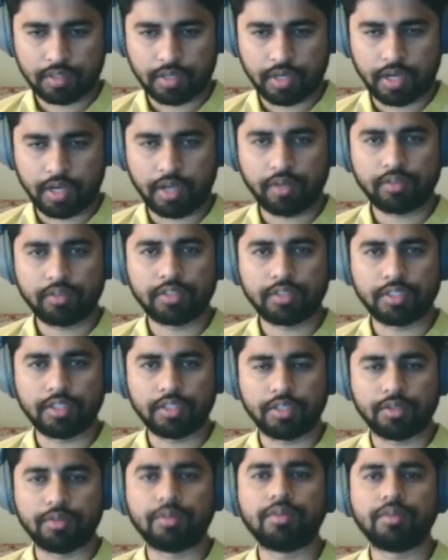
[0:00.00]
I'll see
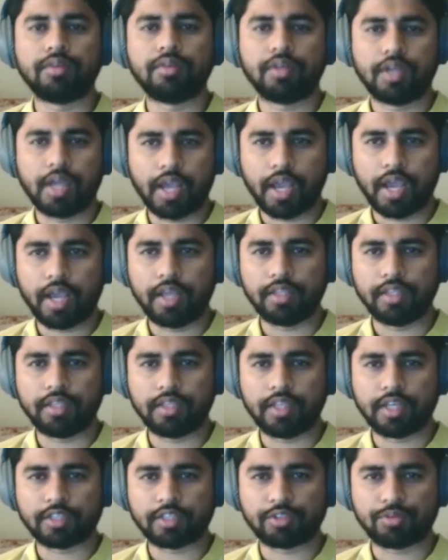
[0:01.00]
you in the
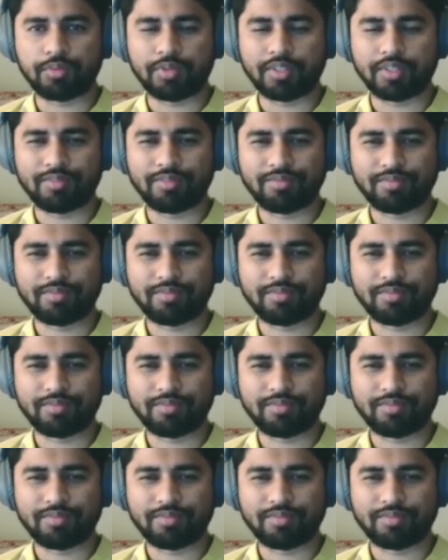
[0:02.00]
next one.